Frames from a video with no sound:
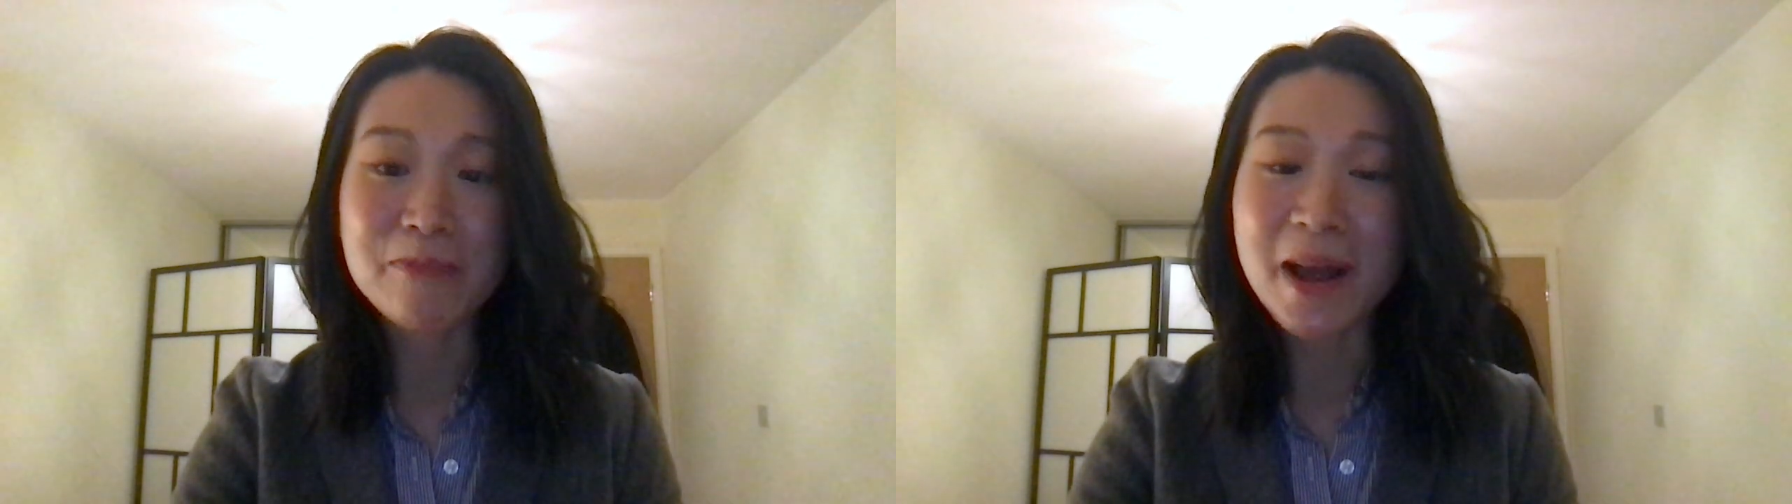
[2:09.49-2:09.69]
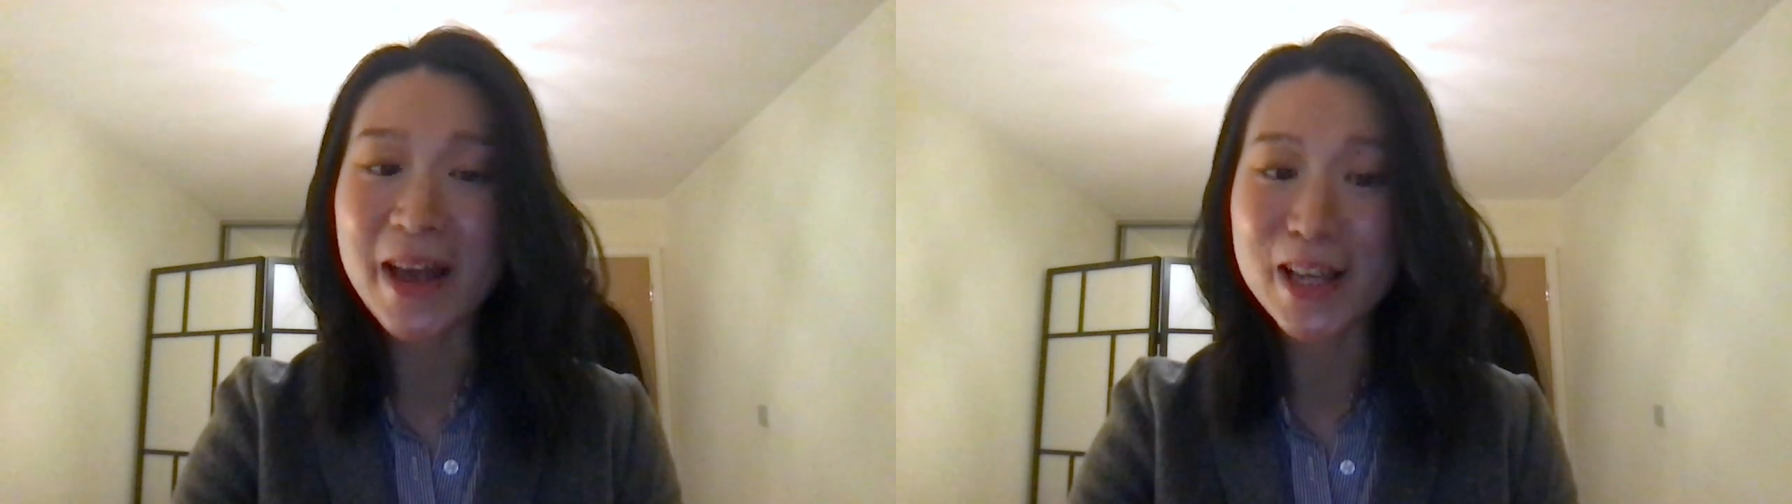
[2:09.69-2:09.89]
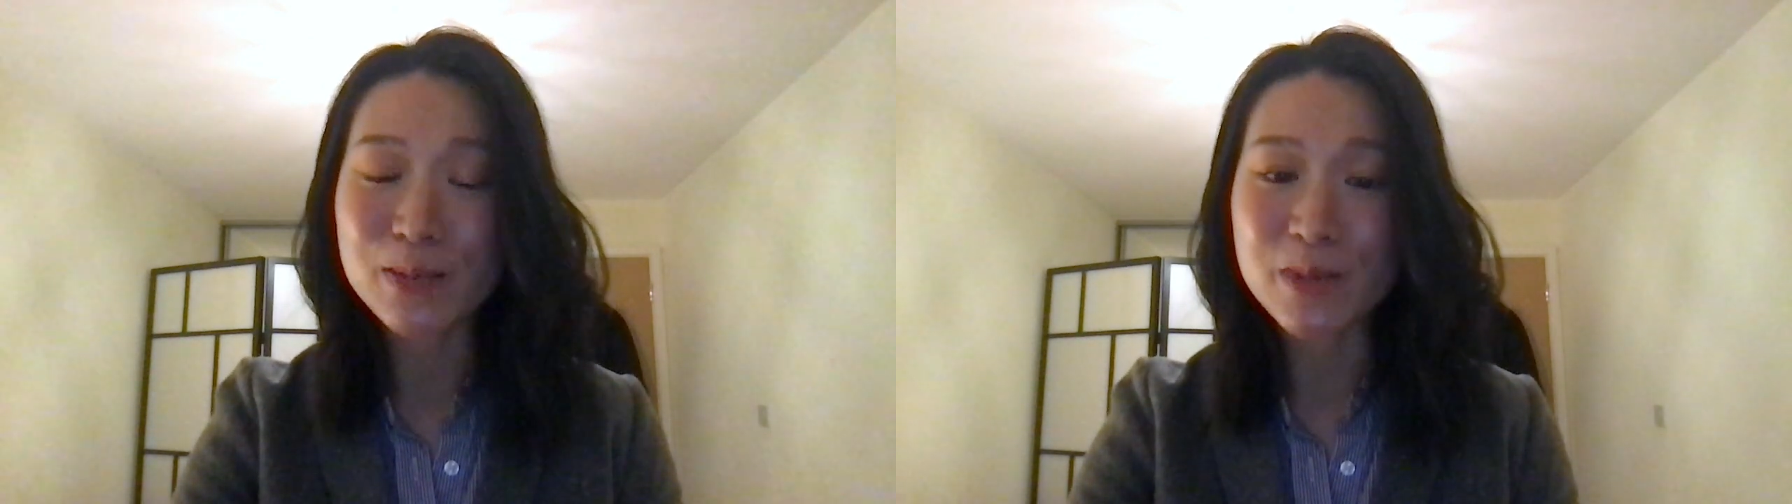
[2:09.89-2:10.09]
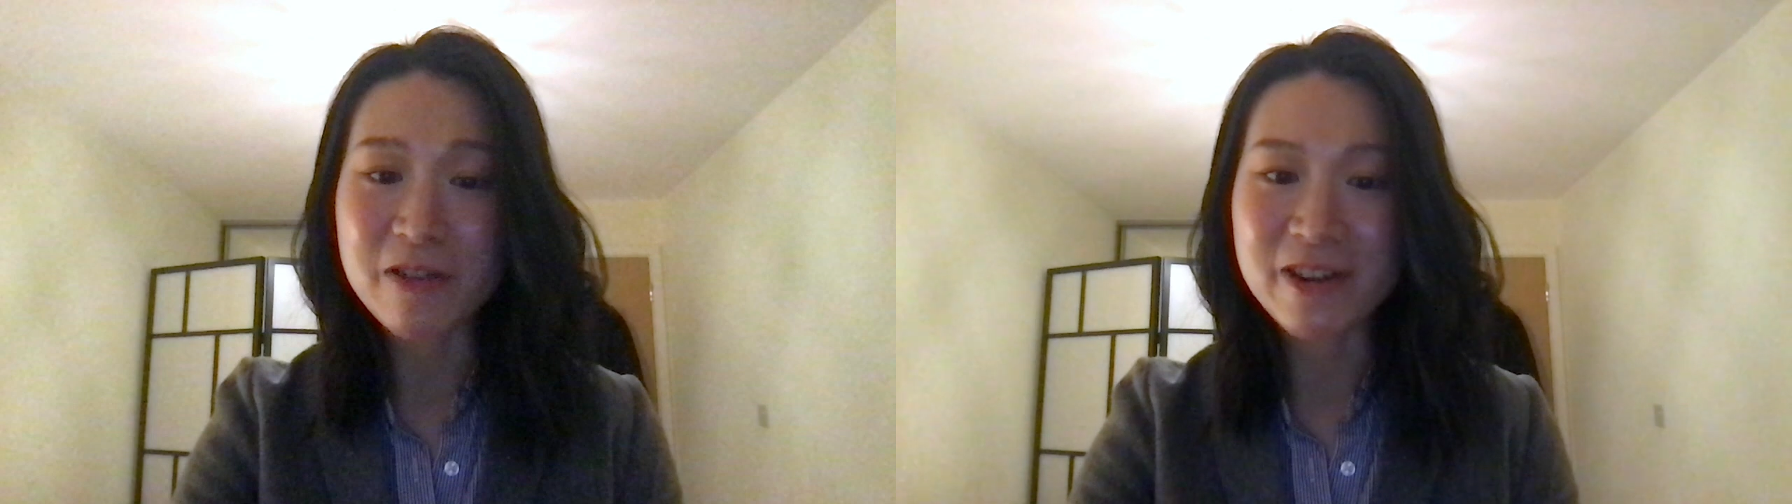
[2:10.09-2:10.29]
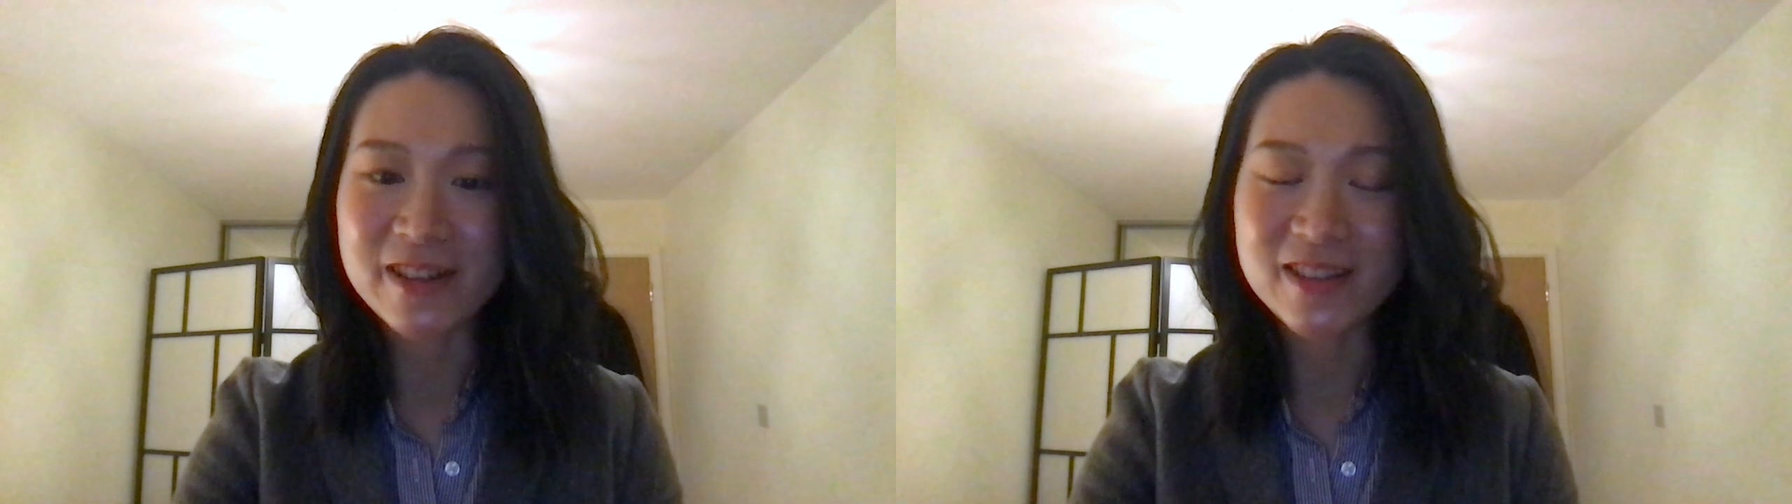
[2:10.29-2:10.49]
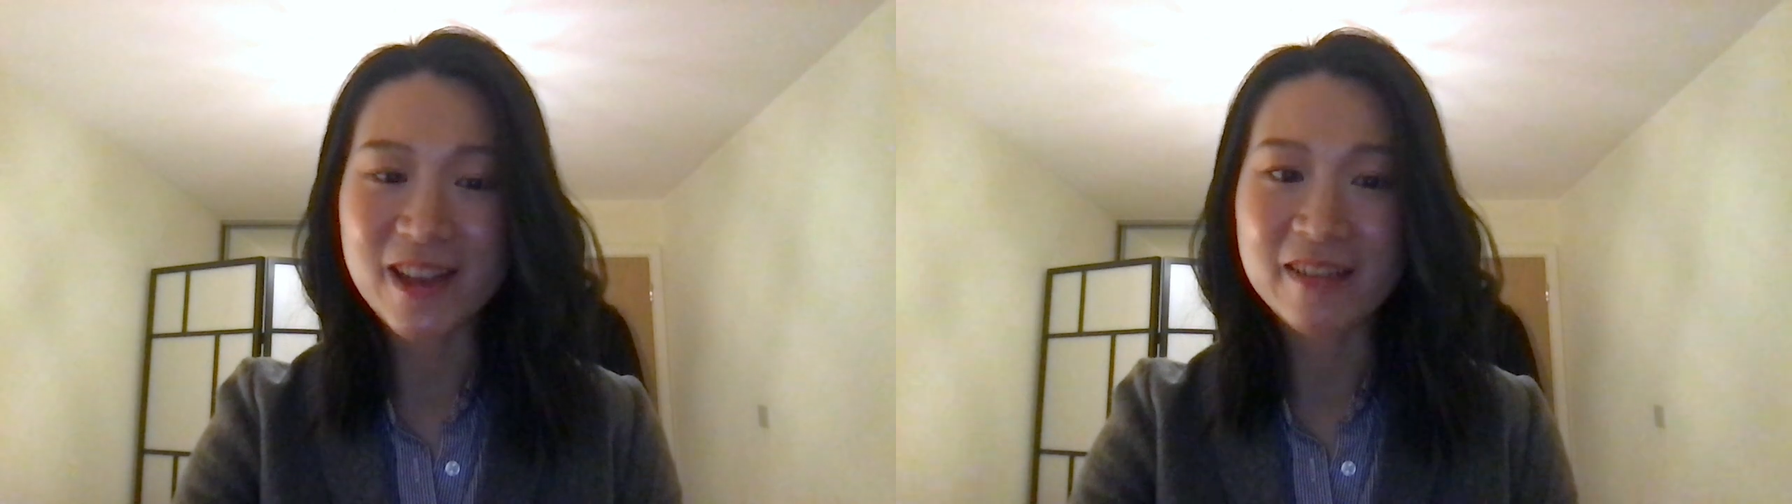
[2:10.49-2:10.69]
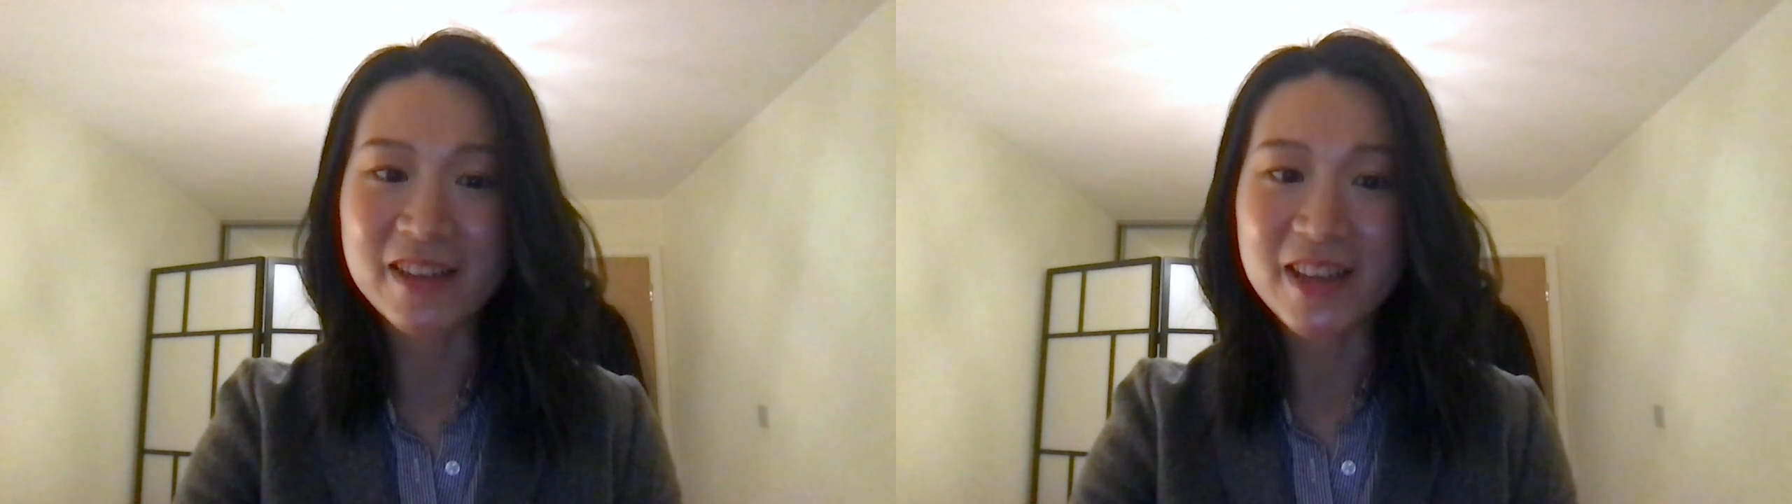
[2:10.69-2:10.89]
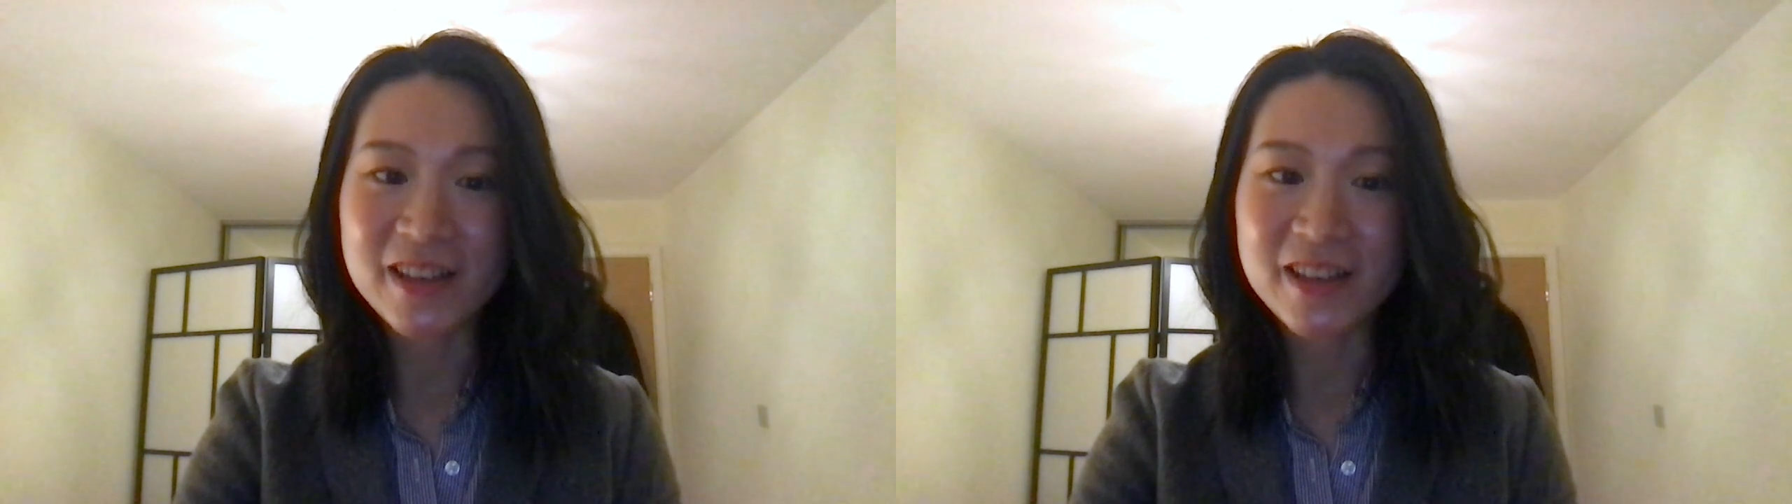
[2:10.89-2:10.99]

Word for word: my experience and